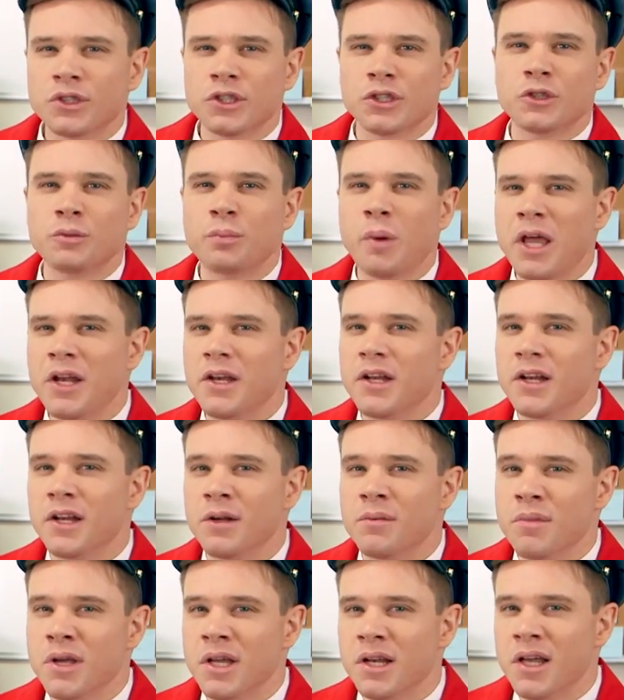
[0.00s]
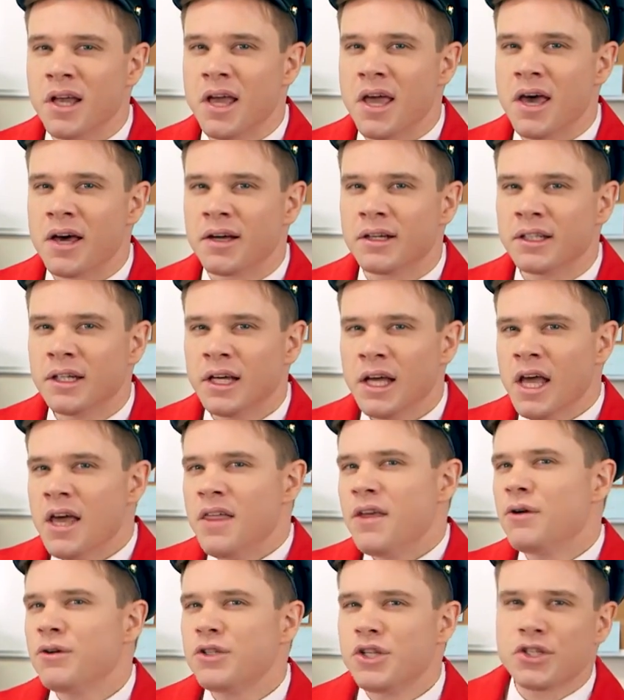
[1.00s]
suspended in mid-air,
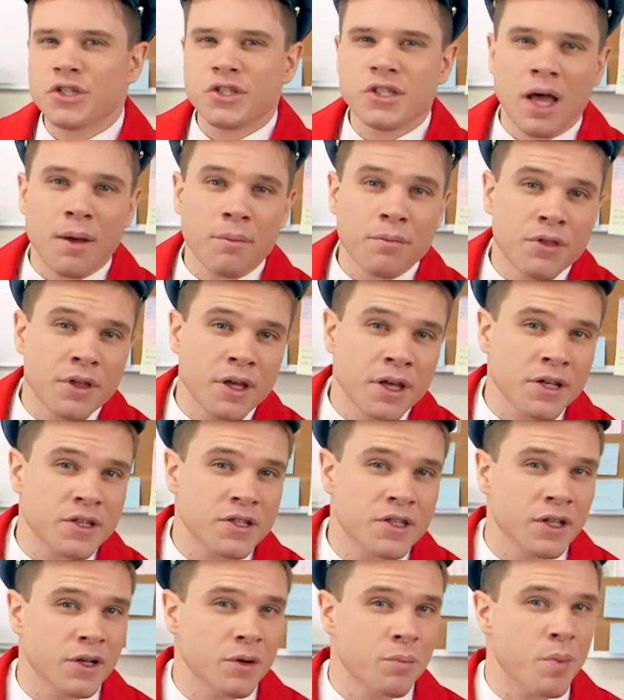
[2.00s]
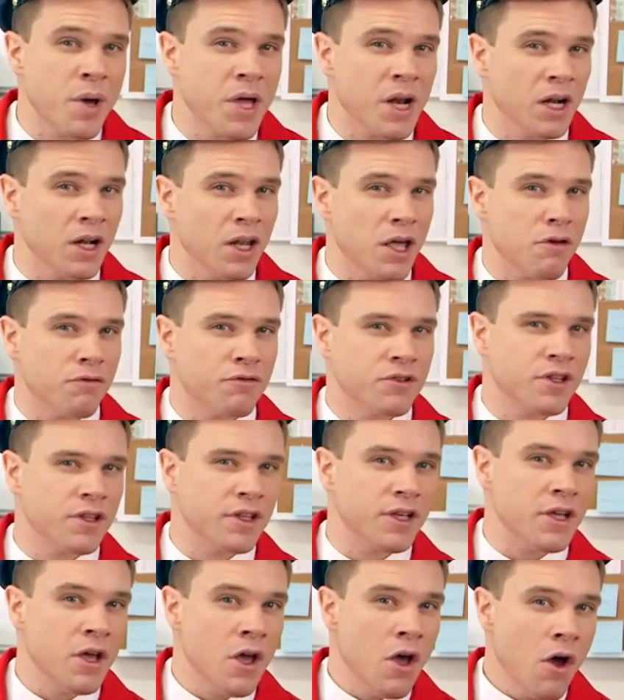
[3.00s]
there are just some things that are better left to
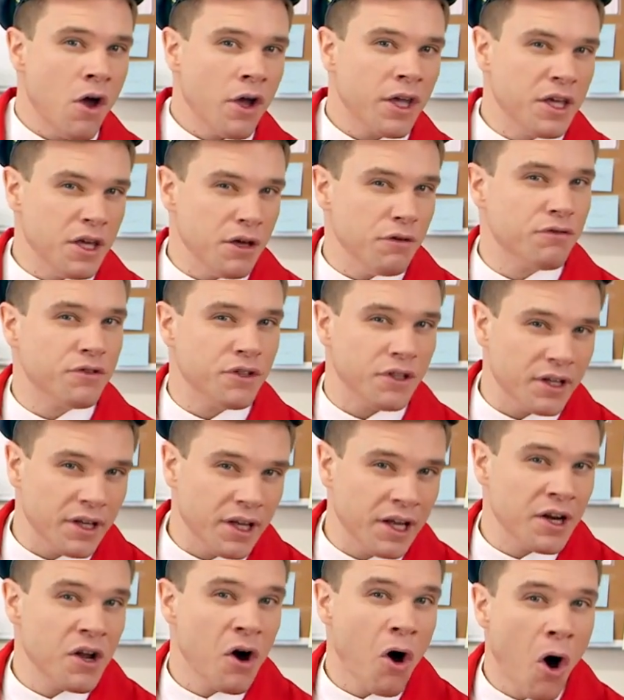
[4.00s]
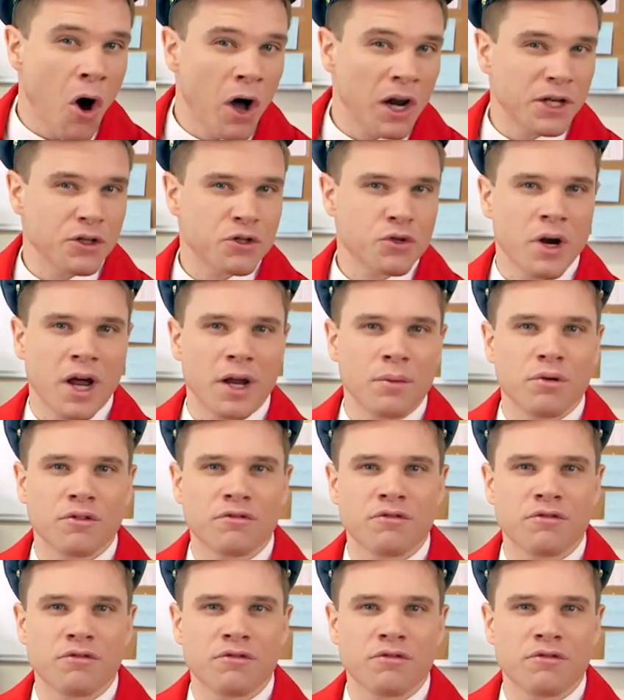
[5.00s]
the gifted and highly trained